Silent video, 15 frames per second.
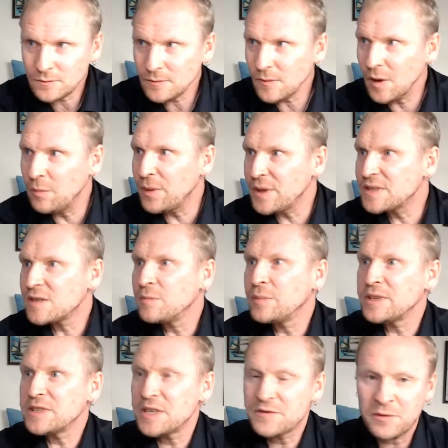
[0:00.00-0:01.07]
bits and
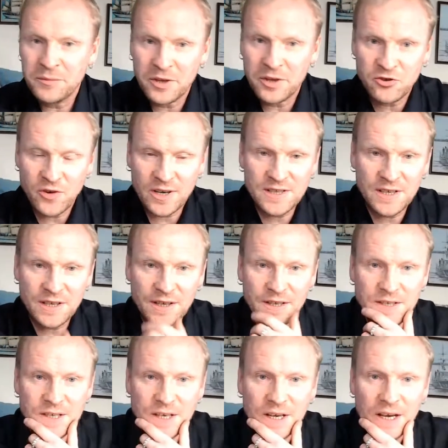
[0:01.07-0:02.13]
pieces from the drug
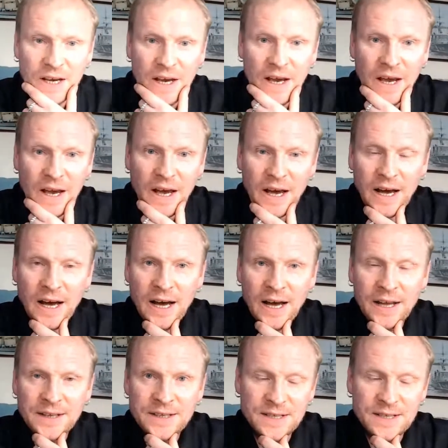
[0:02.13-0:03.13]
series and